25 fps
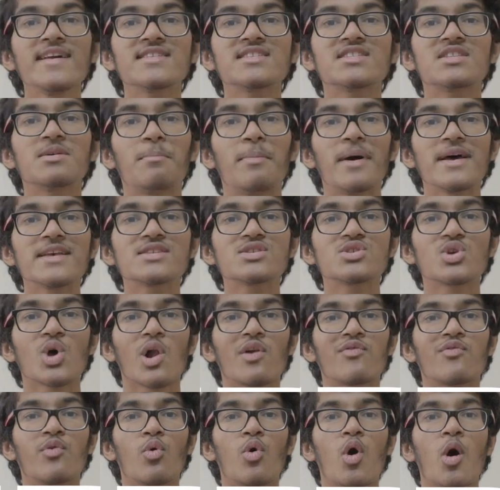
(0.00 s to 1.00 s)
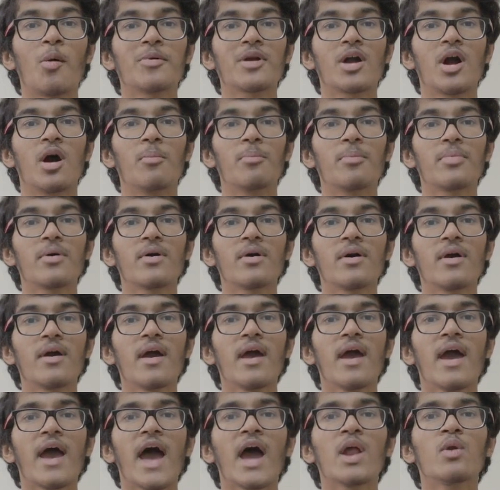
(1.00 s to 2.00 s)
is the best solve for warming up?
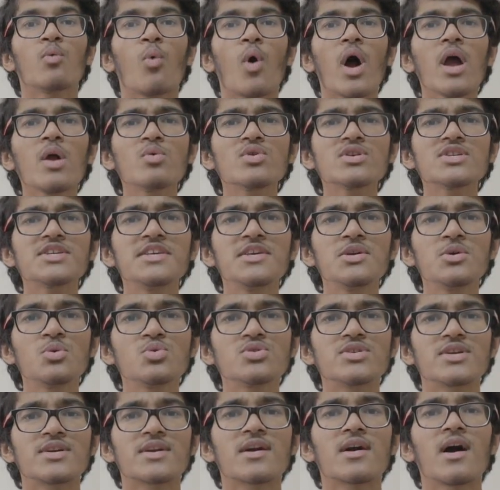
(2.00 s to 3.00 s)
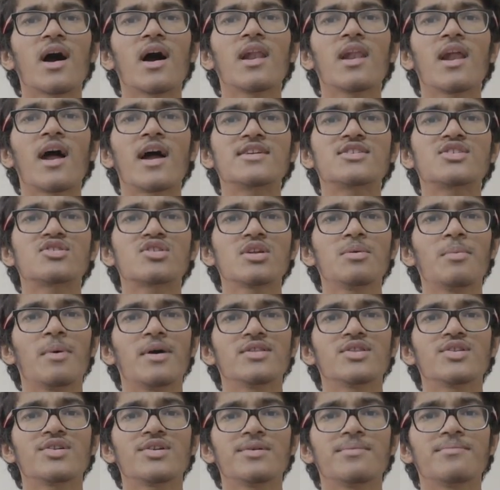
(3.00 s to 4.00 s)
And why was he using a large
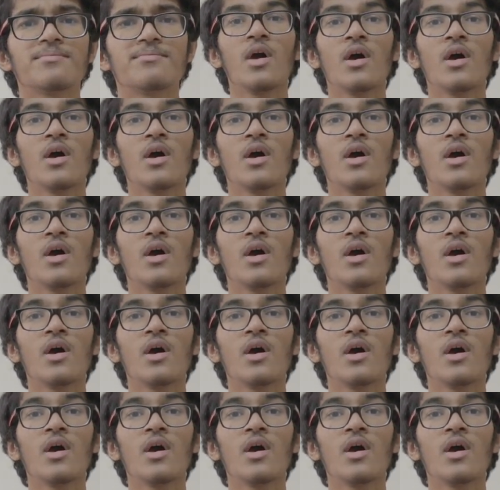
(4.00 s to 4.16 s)
3x3?